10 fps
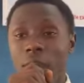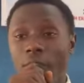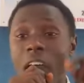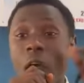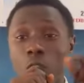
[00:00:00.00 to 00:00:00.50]
if
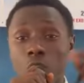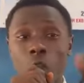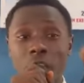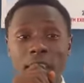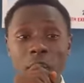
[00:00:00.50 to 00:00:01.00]
there was
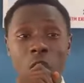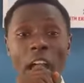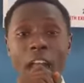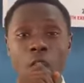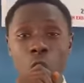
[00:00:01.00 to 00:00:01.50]
no teacher to
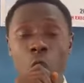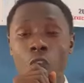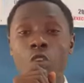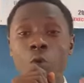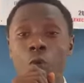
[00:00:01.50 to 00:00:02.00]
guide you,
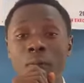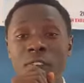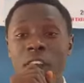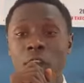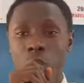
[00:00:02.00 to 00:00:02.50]
you will be
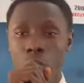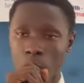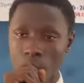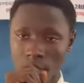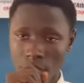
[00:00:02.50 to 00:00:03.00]
filled to
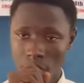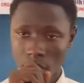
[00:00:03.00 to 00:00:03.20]
doom.